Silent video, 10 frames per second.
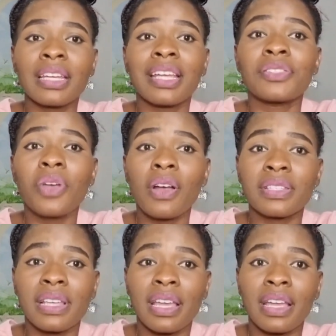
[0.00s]
Then talk
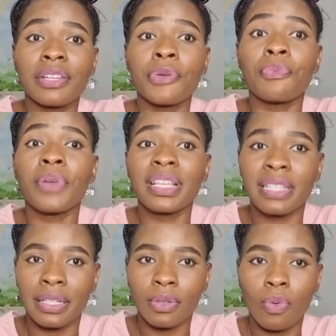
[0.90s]
say, the
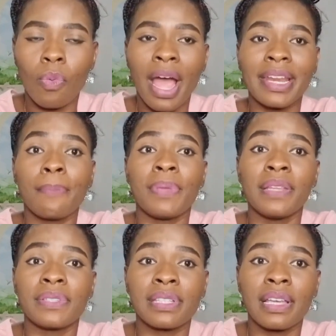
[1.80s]
reason why they
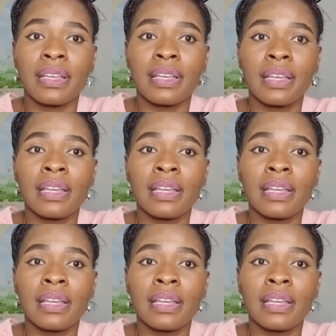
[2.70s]
believe say,